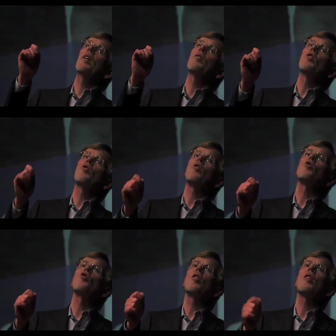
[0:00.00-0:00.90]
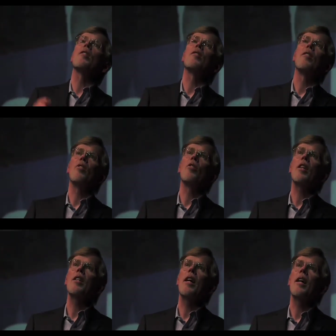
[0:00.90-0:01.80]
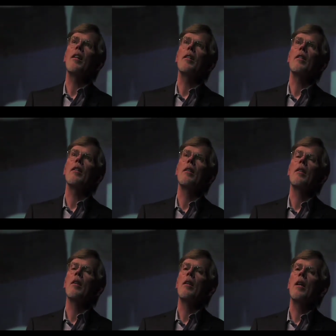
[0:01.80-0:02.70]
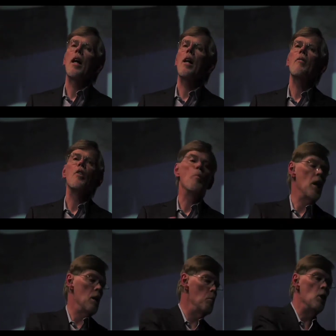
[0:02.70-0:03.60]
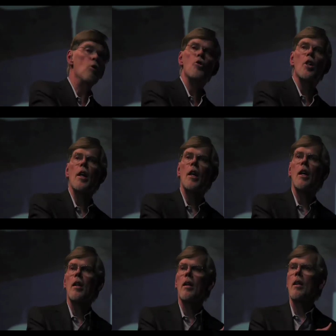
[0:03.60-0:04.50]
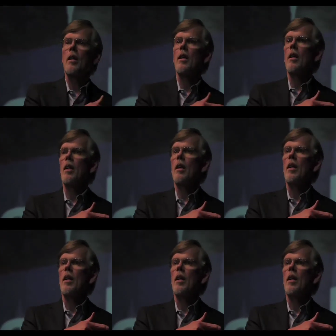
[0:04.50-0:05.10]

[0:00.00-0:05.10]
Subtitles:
For some kids, it's a skill or a talent. I love to make music.